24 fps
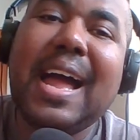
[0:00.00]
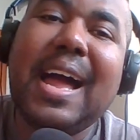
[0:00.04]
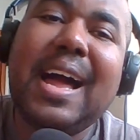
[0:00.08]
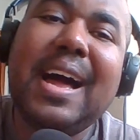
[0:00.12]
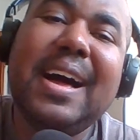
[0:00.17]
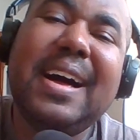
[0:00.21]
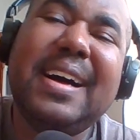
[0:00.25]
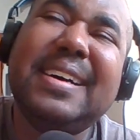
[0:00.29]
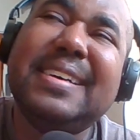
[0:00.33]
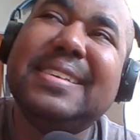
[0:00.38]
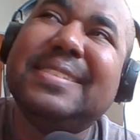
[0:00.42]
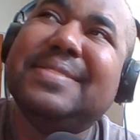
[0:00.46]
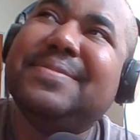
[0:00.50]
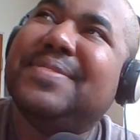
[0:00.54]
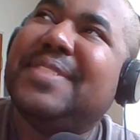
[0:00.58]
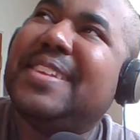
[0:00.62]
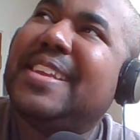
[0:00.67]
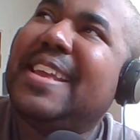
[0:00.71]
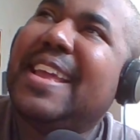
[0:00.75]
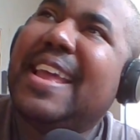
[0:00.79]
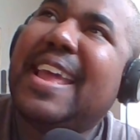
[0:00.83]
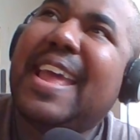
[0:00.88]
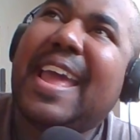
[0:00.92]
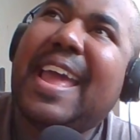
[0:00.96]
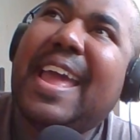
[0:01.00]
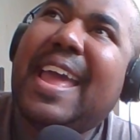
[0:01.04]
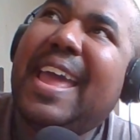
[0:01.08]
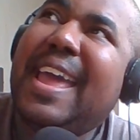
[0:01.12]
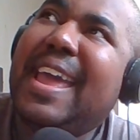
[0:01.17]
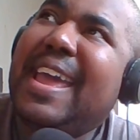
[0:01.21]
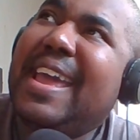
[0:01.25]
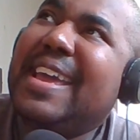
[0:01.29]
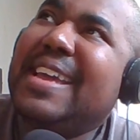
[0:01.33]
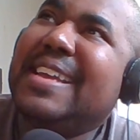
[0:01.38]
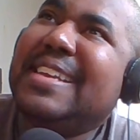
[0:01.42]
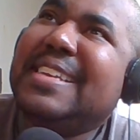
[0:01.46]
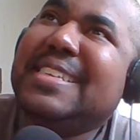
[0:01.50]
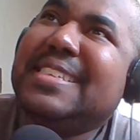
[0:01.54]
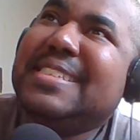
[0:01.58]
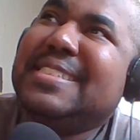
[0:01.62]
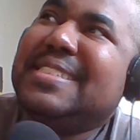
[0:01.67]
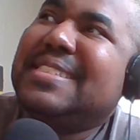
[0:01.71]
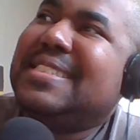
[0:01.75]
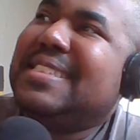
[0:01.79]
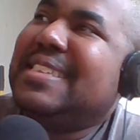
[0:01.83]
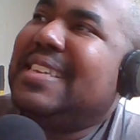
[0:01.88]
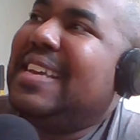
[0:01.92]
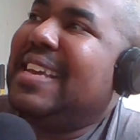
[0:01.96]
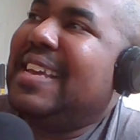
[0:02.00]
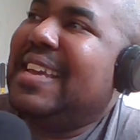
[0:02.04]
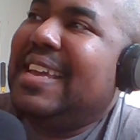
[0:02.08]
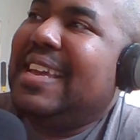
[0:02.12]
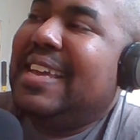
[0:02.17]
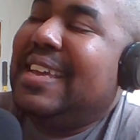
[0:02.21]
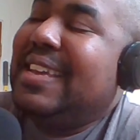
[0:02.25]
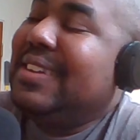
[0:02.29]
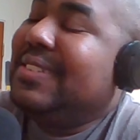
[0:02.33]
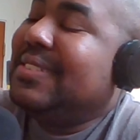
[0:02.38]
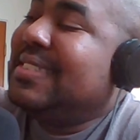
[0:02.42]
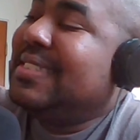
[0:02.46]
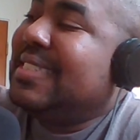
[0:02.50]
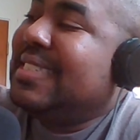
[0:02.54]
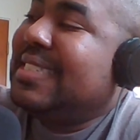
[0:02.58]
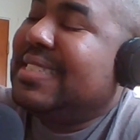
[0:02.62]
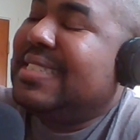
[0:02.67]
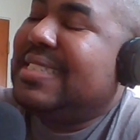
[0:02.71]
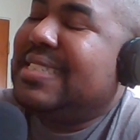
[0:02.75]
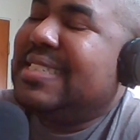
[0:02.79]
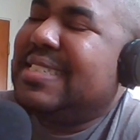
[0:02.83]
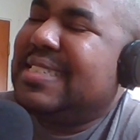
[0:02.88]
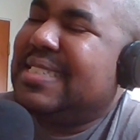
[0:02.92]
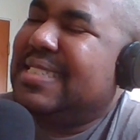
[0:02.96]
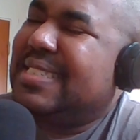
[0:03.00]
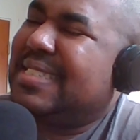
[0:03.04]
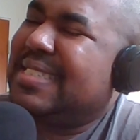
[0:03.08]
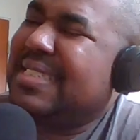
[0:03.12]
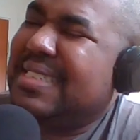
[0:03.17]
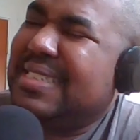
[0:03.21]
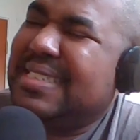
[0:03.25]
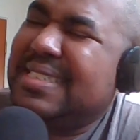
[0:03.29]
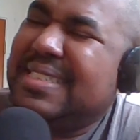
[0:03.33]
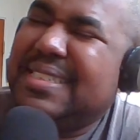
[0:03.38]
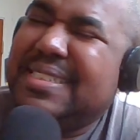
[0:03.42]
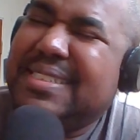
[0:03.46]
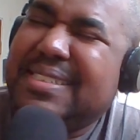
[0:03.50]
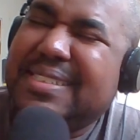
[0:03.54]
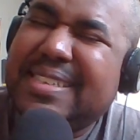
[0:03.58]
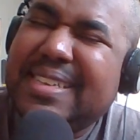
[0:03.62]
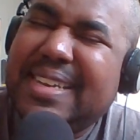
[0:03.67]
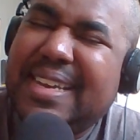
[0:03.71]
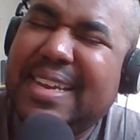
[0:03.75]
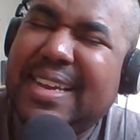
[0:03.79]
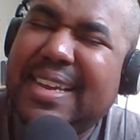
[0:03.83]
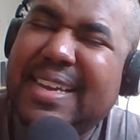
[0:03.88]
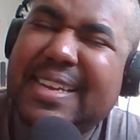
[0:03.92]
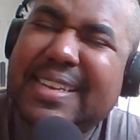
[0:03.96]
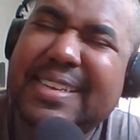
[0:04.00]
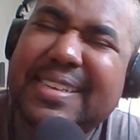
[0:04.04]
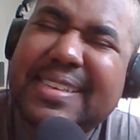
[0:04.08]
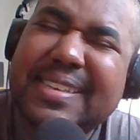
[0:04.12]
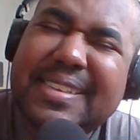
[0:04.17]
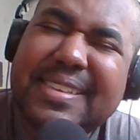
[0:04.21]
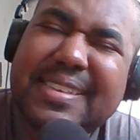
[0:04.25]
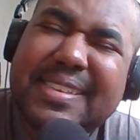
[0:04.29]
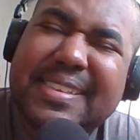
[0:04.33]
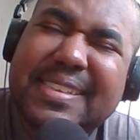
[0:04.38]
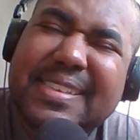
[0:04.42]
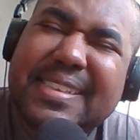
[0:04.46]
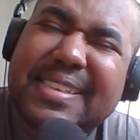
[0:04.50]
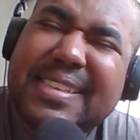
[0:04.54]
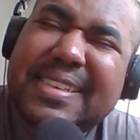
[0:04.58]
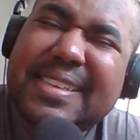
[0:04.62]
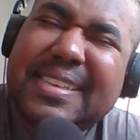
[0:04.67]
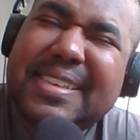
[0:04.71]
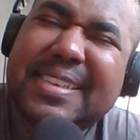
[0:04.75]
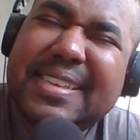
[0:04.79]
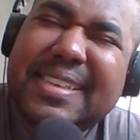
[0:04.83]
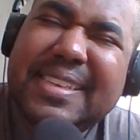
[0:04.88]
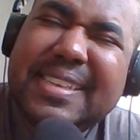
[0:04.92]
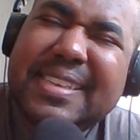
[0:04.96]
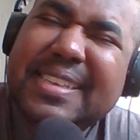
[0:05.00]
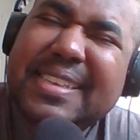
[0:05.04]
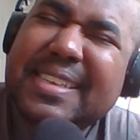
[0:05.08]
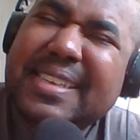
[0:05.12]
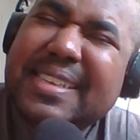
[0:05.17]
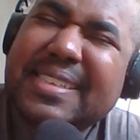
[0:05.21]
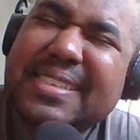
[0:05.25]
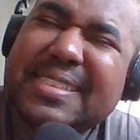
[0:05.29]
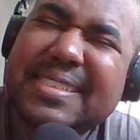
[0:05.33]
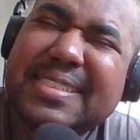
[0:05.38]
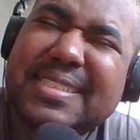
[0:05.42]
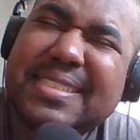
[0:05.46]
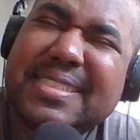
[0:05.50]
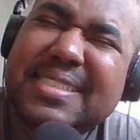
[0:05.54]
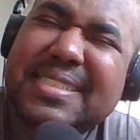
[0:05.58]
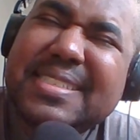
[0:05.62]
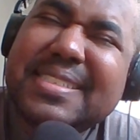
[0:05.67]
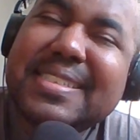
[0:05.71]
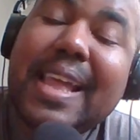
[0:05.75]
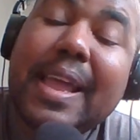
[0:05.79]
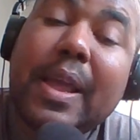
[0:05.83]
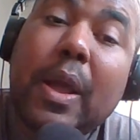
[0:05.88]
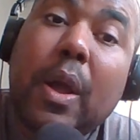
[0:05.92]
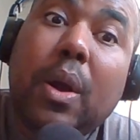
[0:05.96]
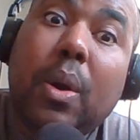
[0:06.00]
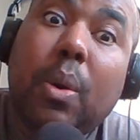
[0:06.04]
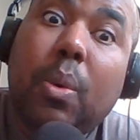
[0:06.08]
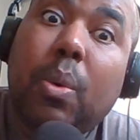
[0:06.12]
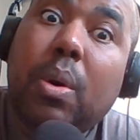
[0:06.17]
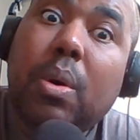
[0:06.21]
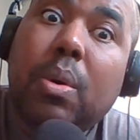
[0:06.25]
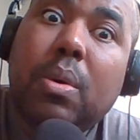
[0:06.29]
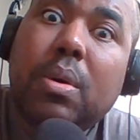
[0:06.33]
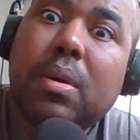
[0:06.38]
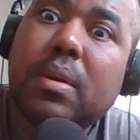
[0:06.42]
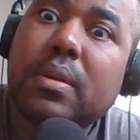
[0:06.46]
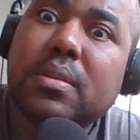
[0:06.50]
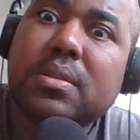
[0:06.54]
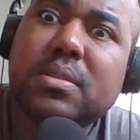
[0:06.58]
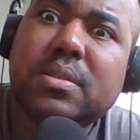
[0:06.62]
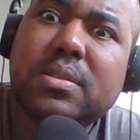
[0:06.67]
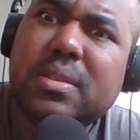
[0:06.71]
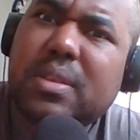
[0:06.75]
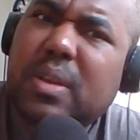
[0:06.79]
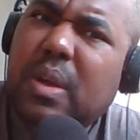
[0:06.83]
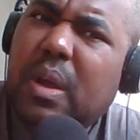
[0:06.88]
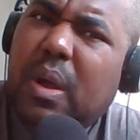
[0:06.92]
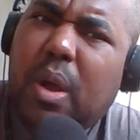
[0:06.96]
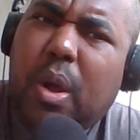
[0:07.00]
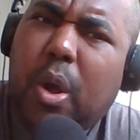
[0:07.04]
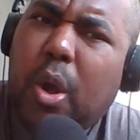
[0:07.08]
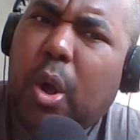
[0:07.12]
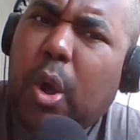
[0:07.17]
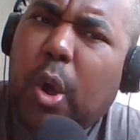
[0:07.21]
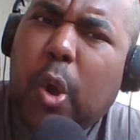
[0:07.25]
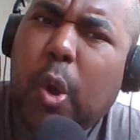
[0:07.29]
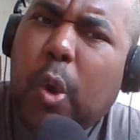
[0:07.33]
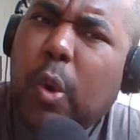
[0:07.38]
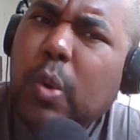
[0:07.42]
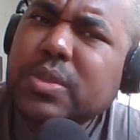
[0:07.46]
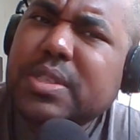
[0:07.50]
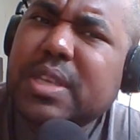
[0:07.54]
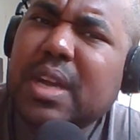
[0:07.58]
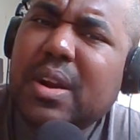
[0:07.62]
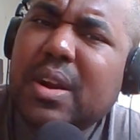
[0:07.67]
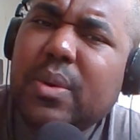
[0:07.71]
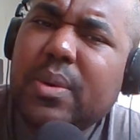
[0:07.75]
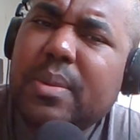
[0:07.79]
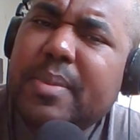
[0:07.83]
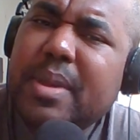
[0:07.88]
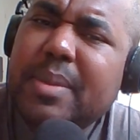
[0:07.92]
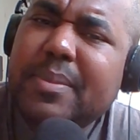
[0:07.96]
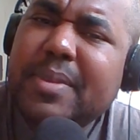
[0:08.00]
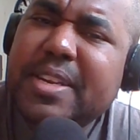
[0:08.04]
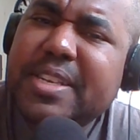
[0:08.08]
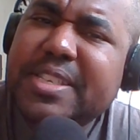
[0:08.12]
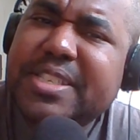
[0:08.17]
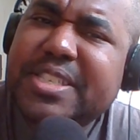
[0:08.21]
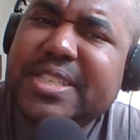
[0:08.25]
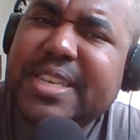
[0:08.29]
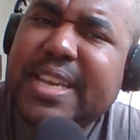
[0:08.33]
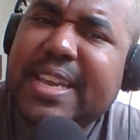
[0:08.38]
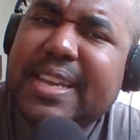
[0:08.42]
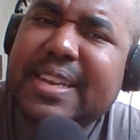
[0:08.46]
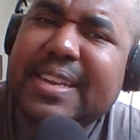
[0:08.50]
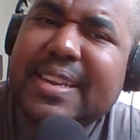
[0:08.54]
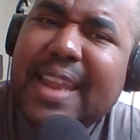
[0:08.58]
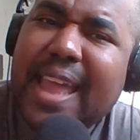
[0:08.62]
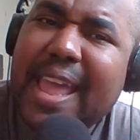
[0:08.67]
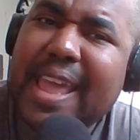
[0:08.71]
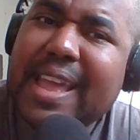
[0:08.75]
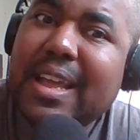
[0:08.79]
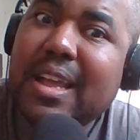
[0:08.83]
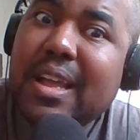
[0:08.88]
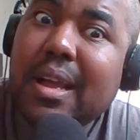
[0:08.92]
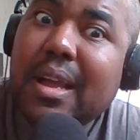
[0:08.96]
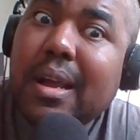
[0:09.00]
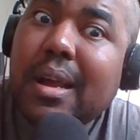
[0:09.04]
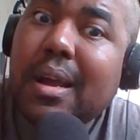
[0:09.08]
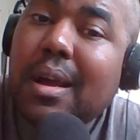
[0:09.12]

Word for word: Uh, and it it was it's just oh god. It's just like who's gonna remember this shit? Like,